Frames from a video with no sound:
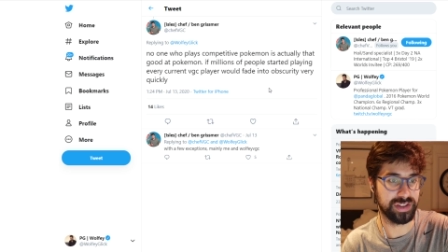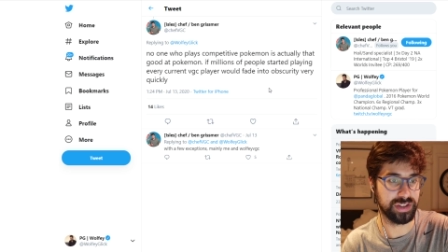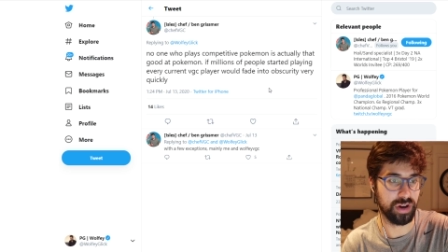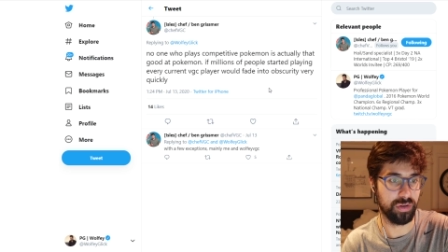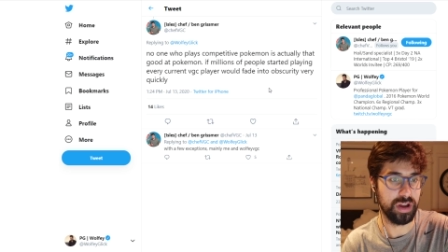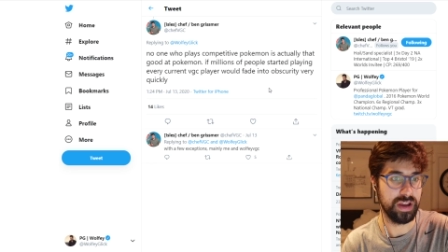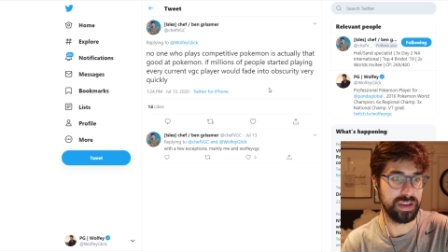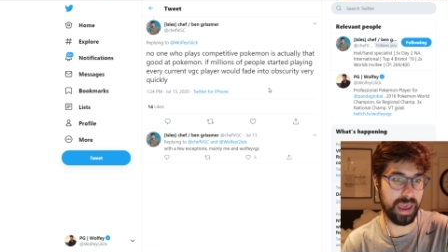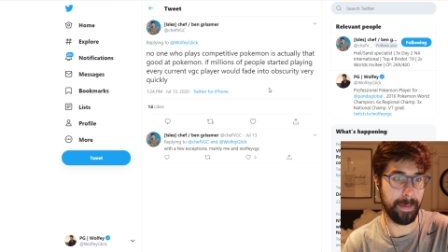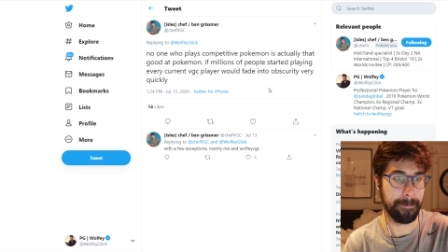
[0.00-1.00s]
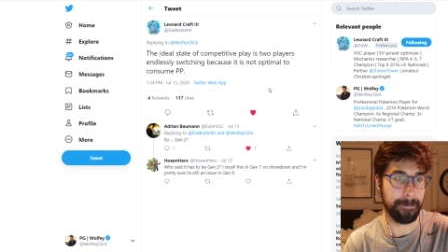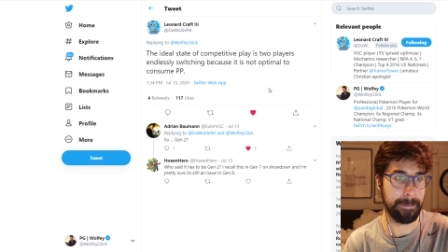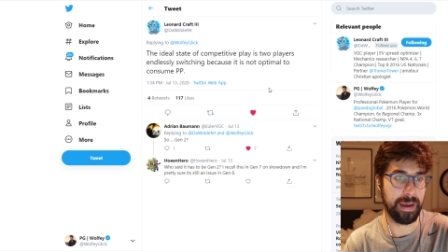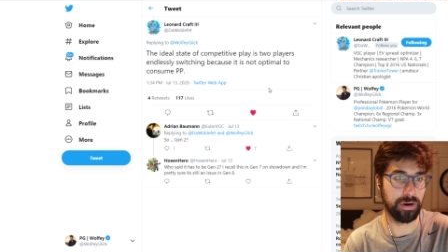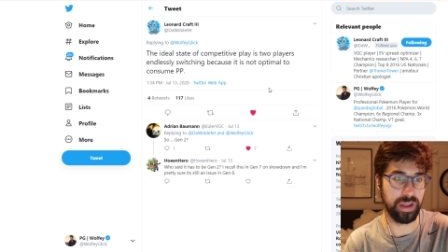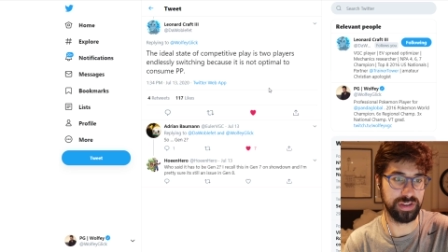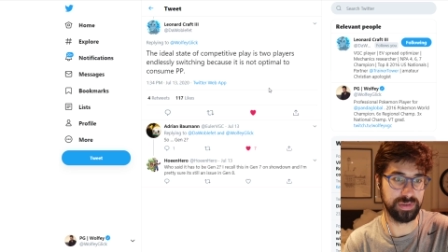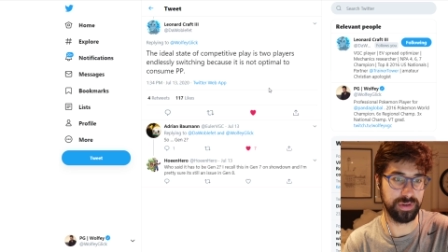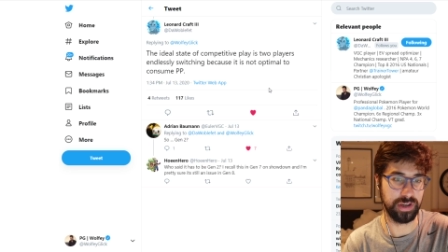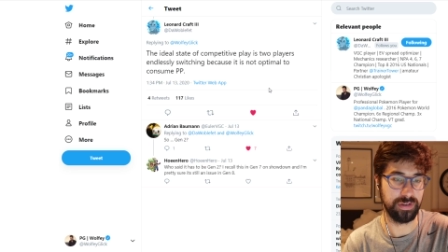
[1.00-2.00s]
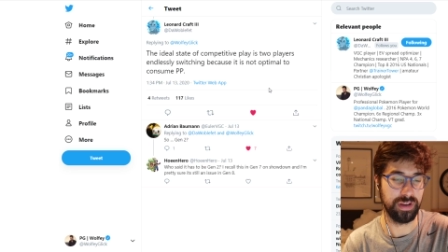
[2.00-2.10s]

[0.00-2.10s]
So, yeah, I don't hate this opinion.